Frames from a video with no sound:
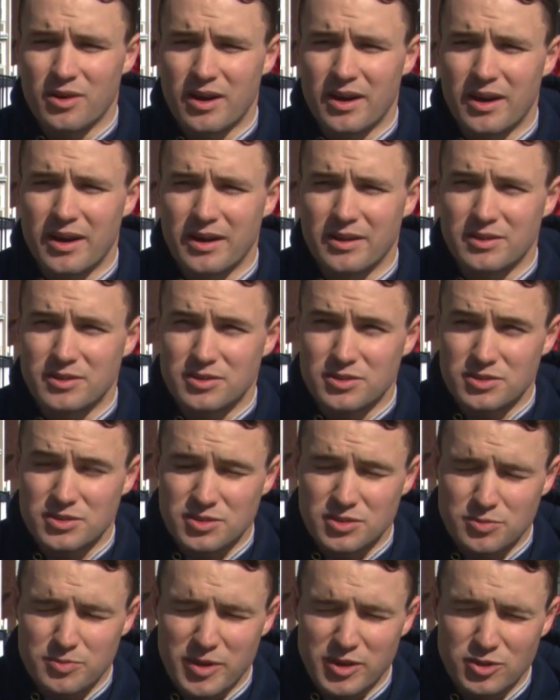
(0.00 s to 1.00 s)
uh,
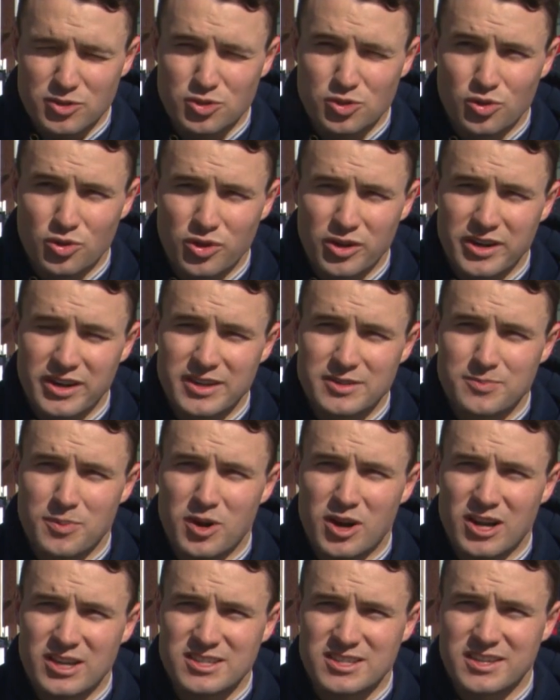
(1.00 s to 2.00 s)
middle school in East
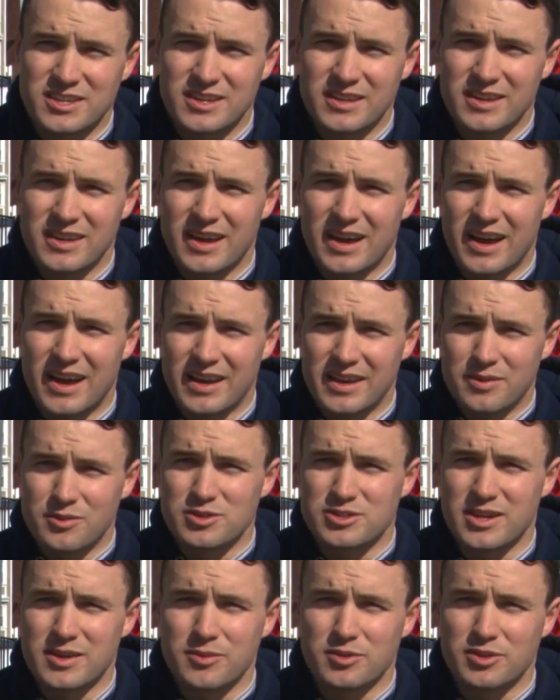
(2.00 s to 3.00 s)
Boston. Uh, he
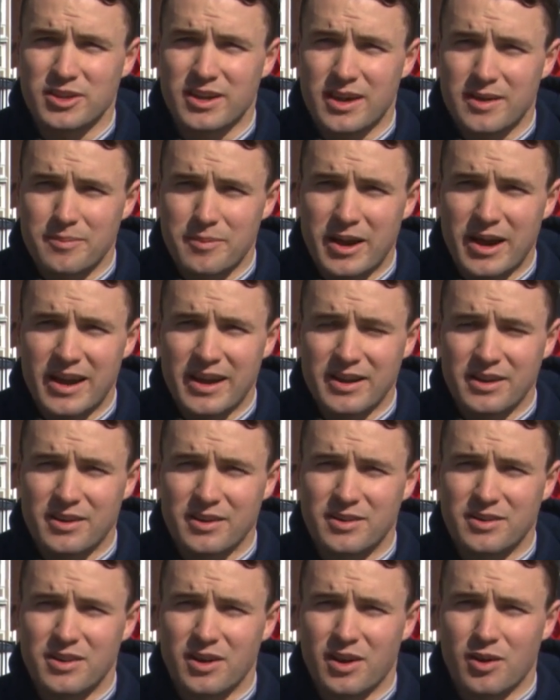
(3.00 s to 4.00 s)
was able to come by
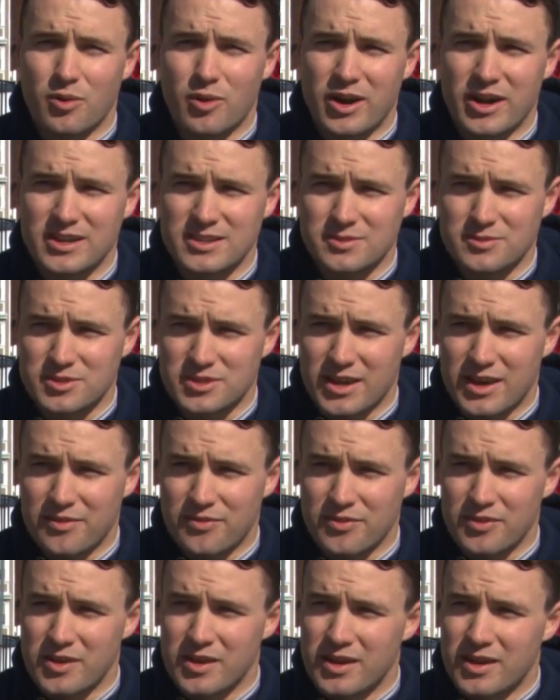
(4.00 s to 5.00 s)
and acquire some
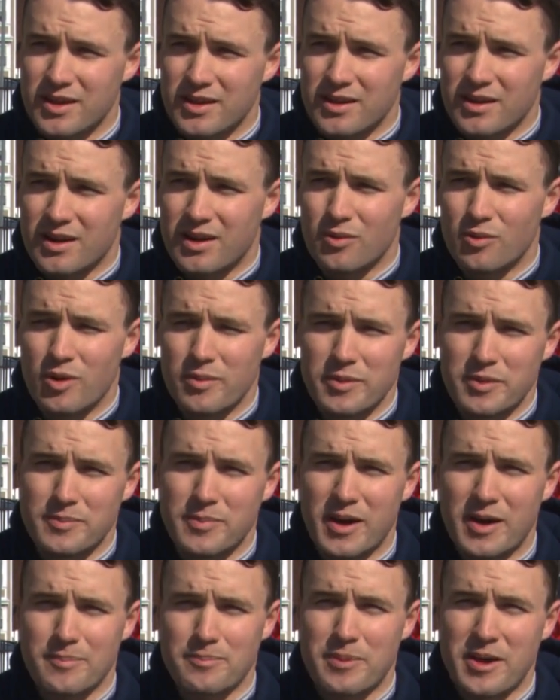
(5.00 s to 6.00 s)
stuff. A woman,
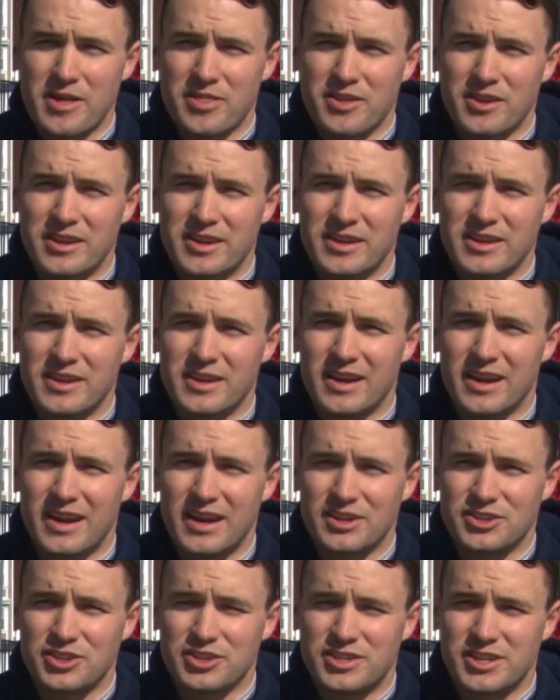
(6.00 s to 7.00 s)
Be Bethany,
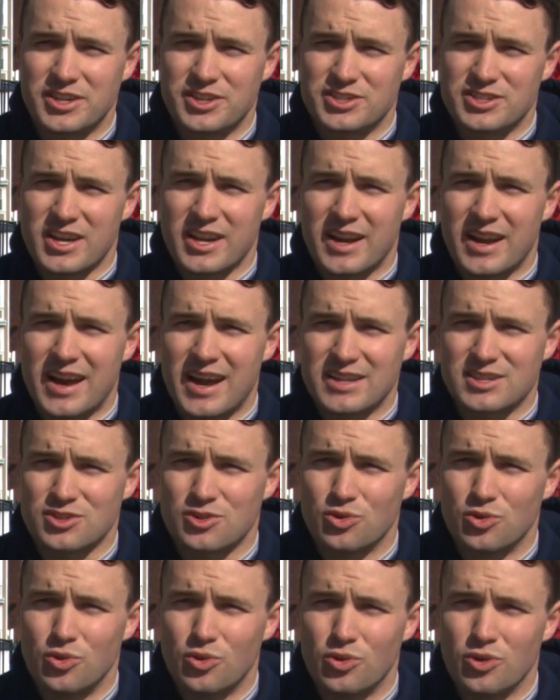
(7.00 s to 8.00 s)
uh, she teaches at an art
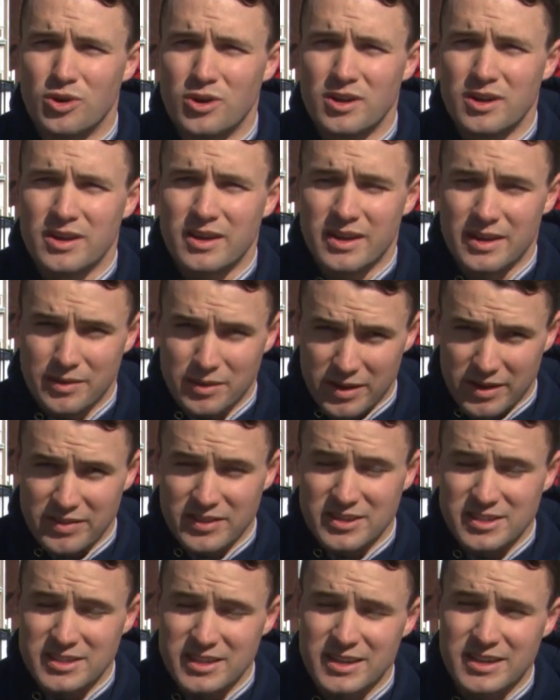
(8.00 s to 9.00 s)
school in, in
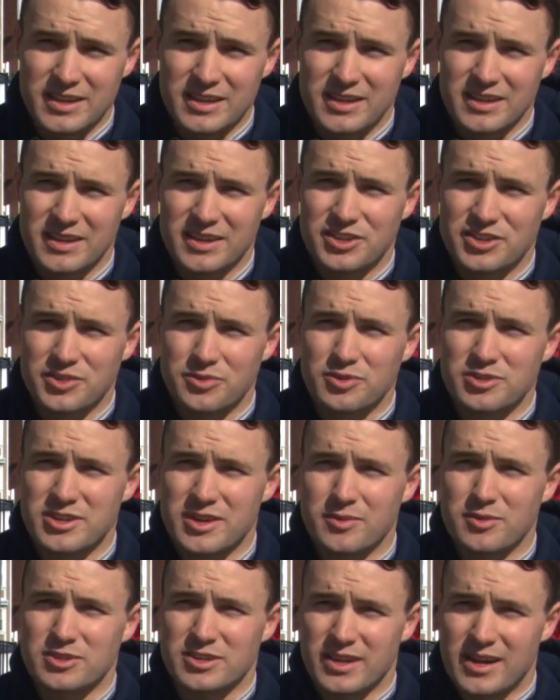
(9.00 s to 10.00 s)
the city, and she was
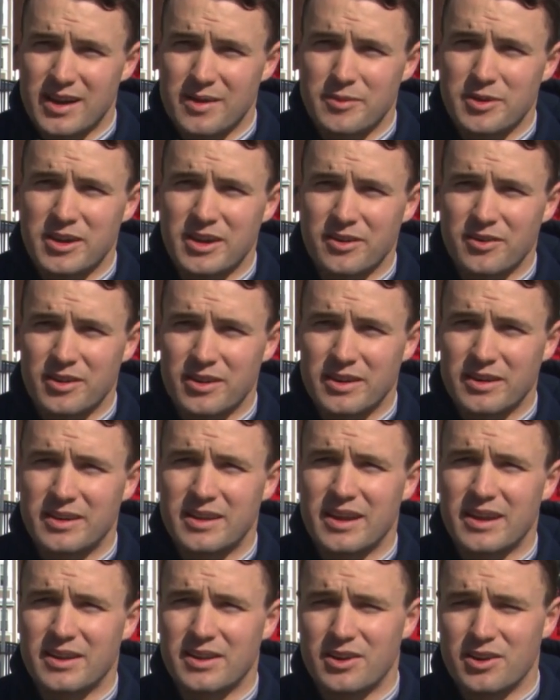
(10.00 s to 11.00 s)
able to come here and
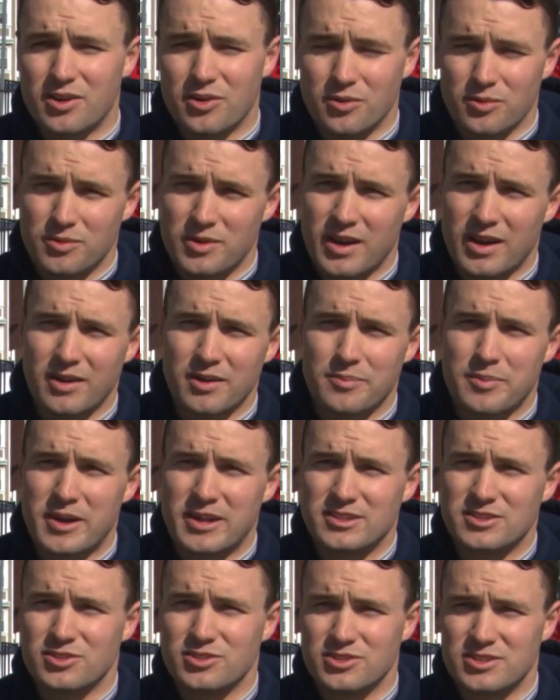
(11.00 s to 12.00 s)
get, you know, colored
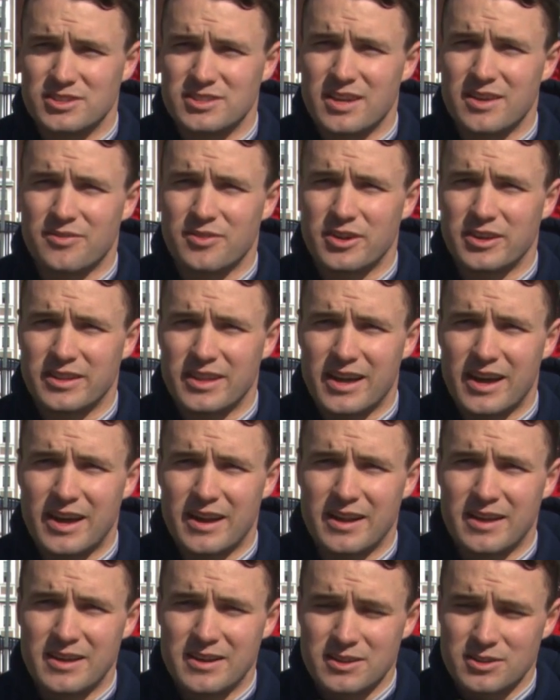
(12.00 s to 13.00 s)
pencils and stuff like
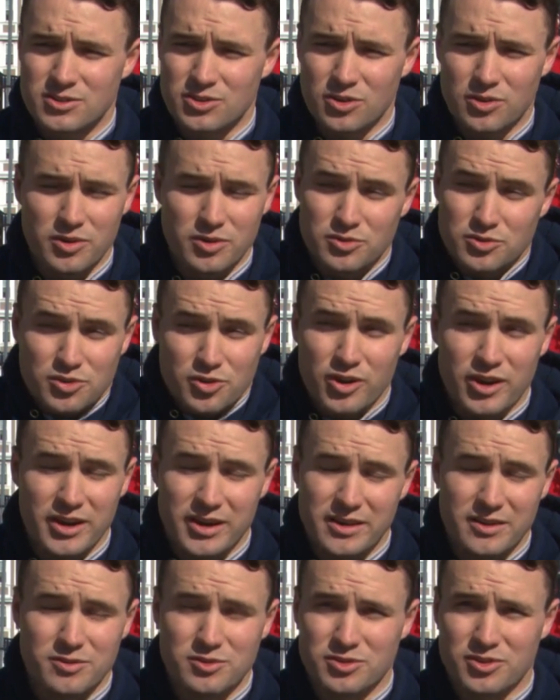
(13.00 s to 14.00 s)
that. So it was
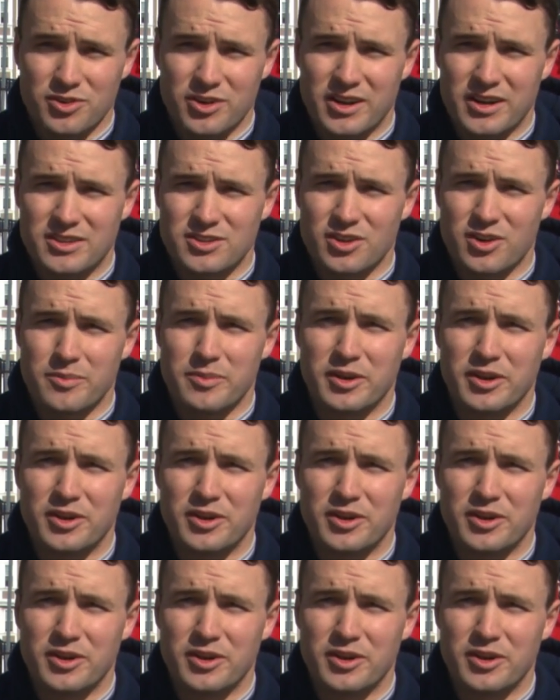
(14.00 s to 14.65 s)
great. It was great. It's all